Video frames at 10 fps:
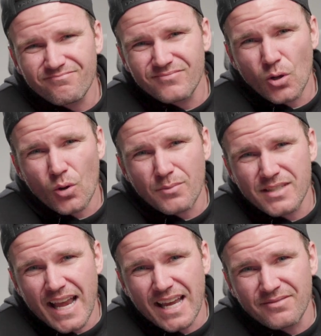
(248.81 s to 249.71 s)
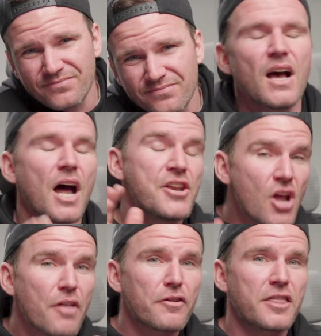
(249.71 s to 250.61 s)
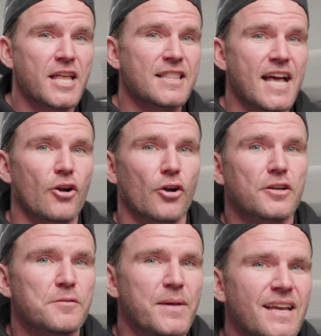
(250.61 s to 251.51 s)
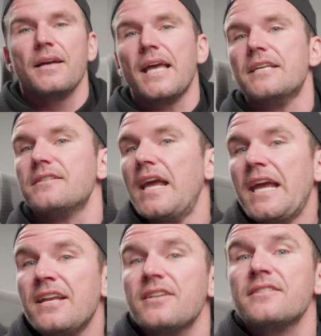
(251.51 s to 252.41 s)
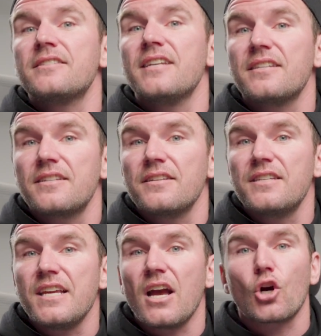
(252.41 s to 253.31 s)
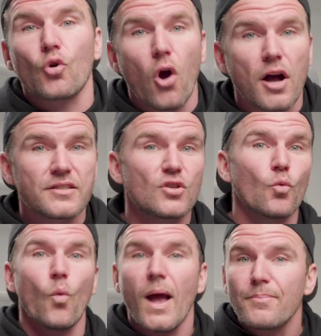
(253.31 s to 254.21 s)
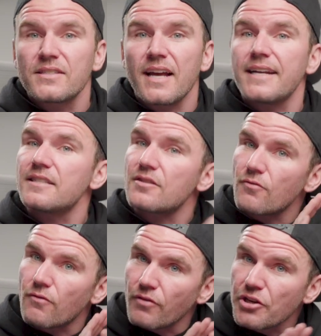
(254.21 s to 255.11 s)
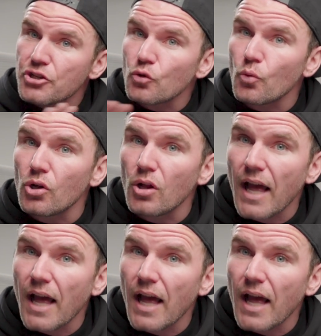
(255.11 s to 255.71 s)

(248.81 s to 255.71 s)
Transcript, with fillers: Know what I'm saying? Another thing that irks me is inconsistency across the website's visual